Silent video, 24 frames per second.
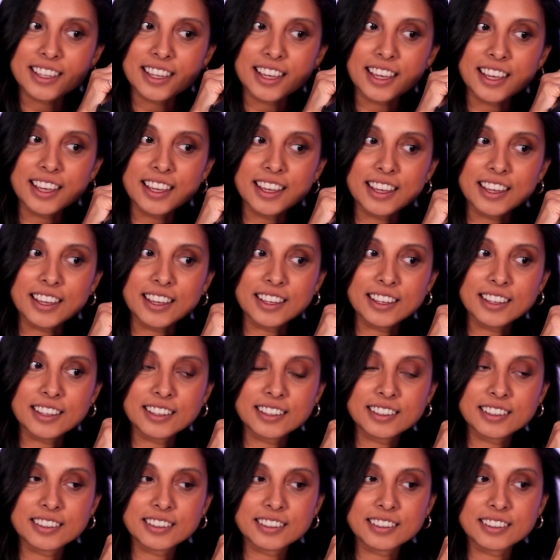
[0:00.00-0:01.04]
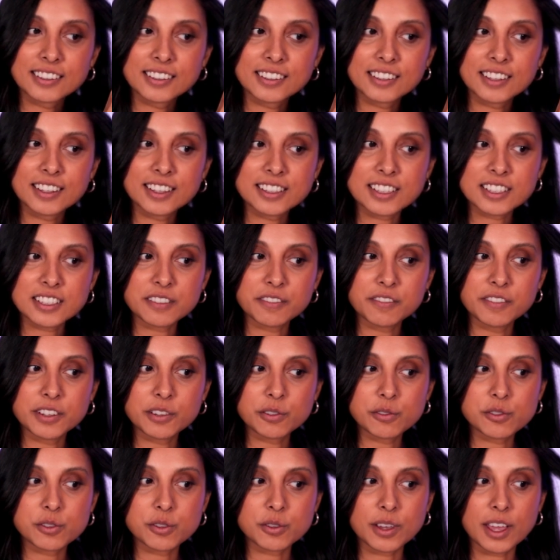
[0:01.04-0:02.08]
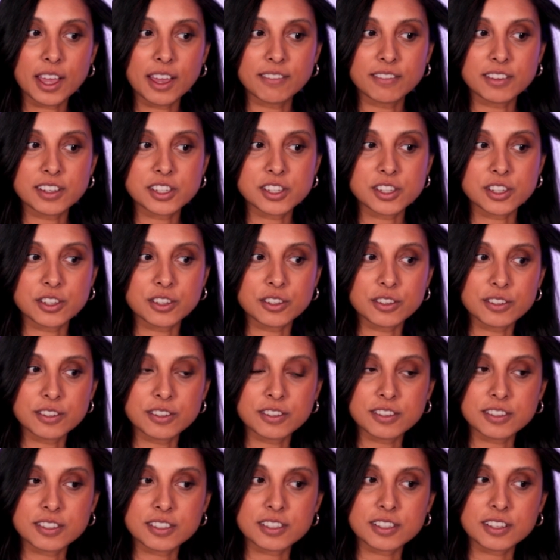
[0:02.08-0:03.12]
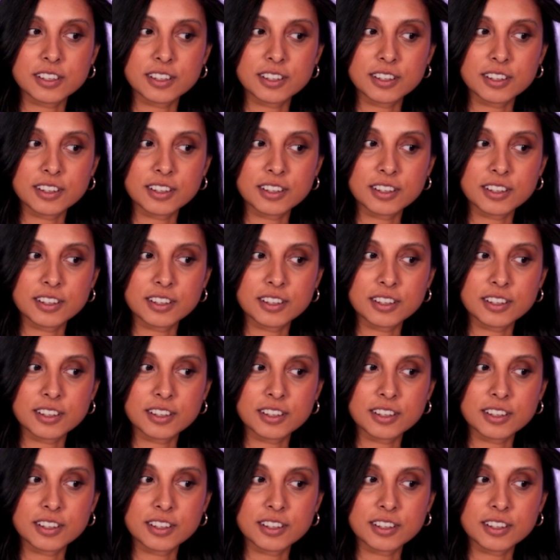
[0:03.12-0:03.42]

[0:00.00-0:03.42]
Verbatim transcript: Okay. Doesn't feel too heavy to use.